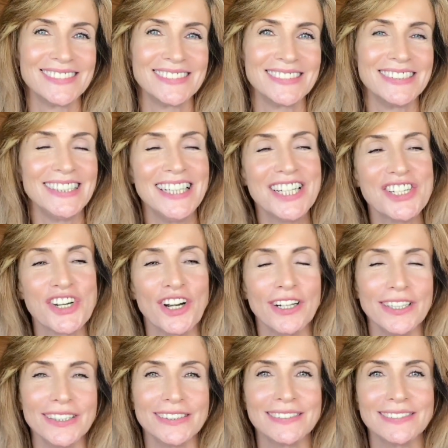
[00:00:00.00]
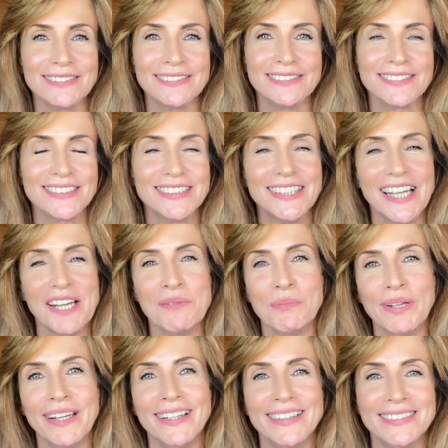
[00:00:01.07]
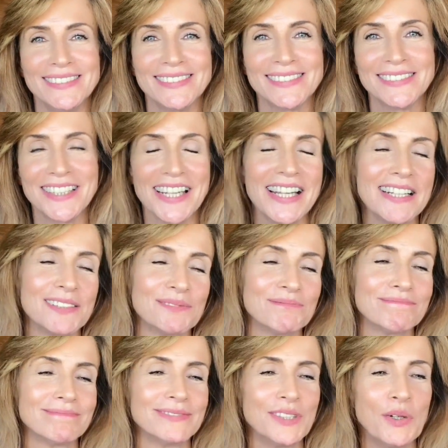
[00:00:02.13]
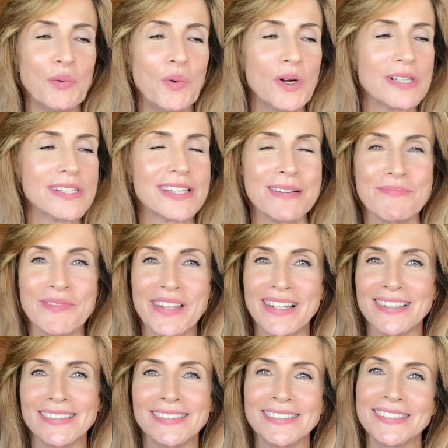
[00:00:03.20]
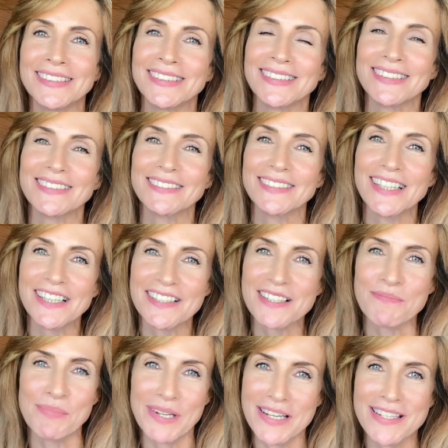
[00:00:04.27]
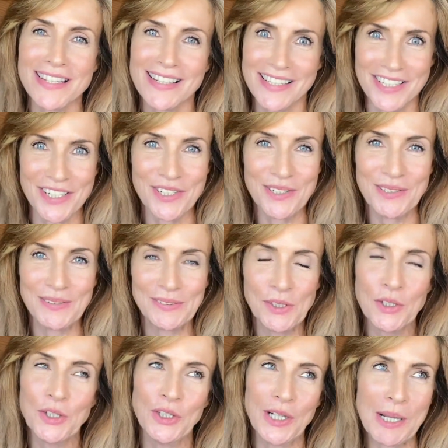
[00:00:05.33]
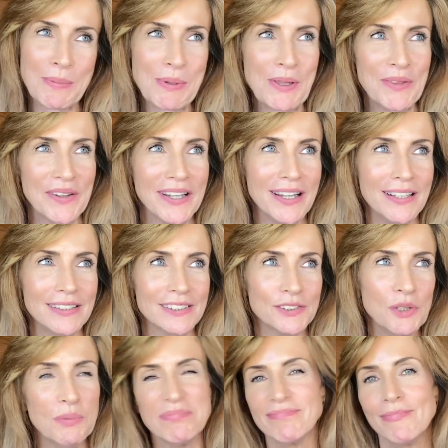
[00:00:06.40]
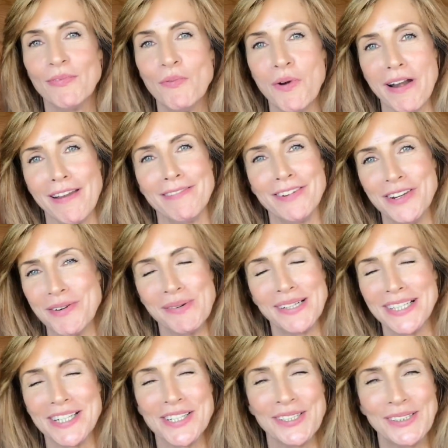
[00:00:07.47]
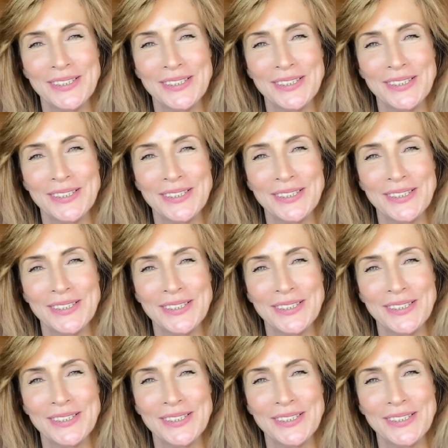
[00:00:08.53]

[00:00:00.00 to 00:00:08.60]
Eat chocolate, stay in bed, and watch something. That's the best thing to do. Or curl up on the couch, or whatever you want to do.